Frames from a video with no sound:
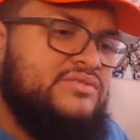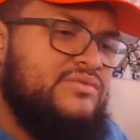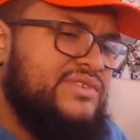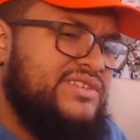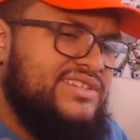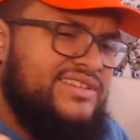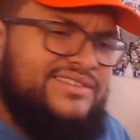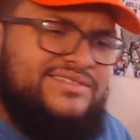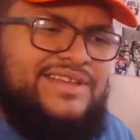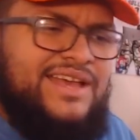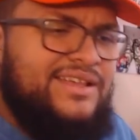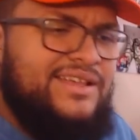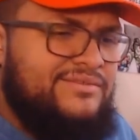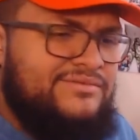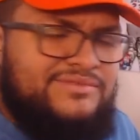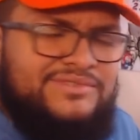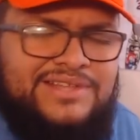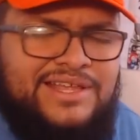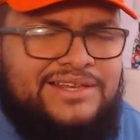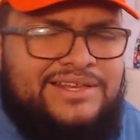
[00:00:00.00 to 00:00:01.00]
which it's
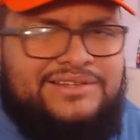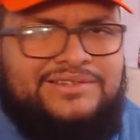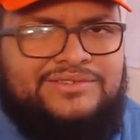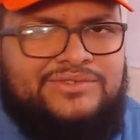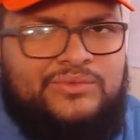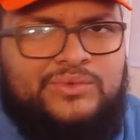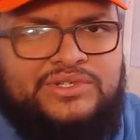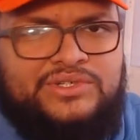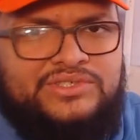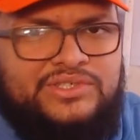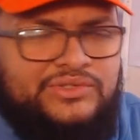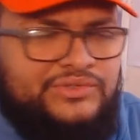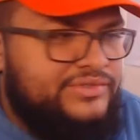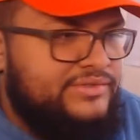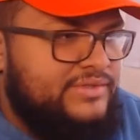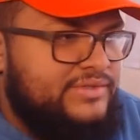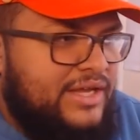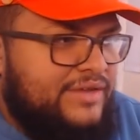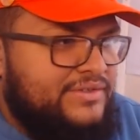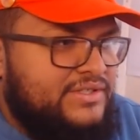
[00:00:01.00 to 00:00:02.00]
not the worst
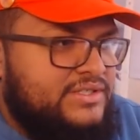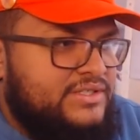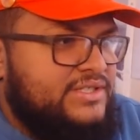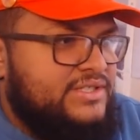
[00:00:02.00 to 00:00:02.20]
solution, obviously.